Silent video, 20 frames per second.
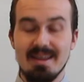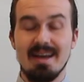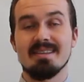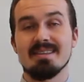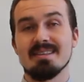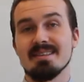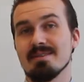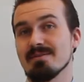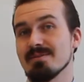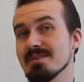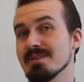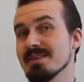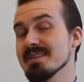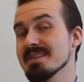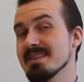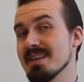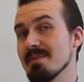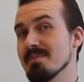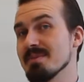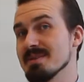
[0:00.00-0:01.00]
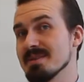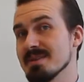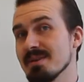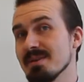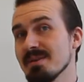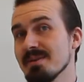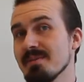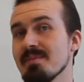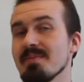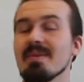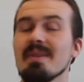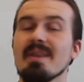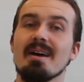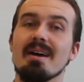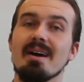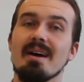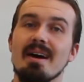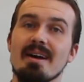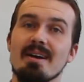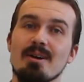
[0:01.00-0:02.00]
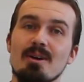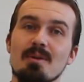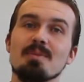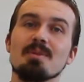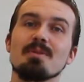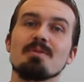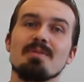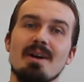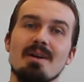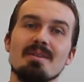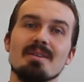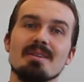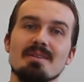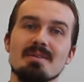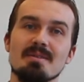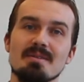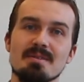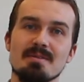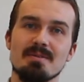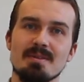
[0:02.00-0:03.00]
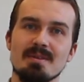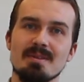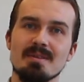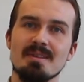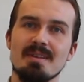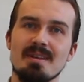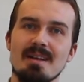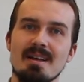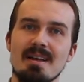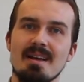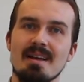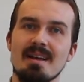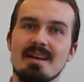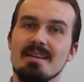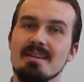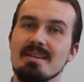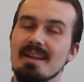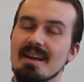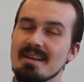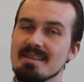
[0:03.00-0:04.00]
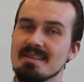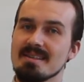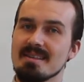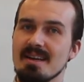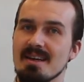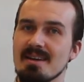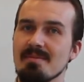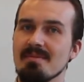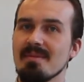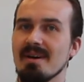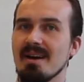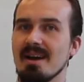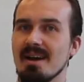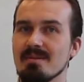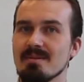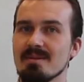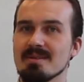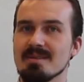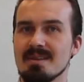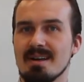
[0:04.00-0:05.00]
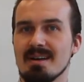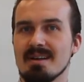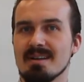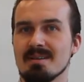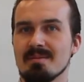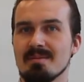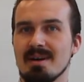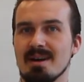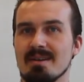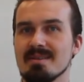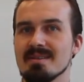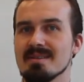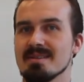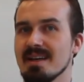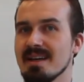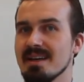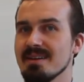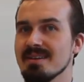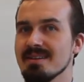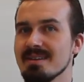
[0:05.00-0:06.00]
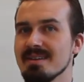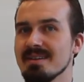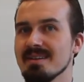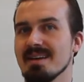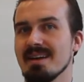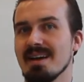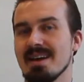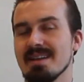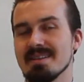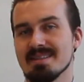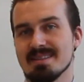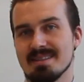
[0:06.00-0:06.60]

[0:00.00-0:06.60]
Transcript: That's it for this episode. I hope you found it useful. Next time, I will talk about tell and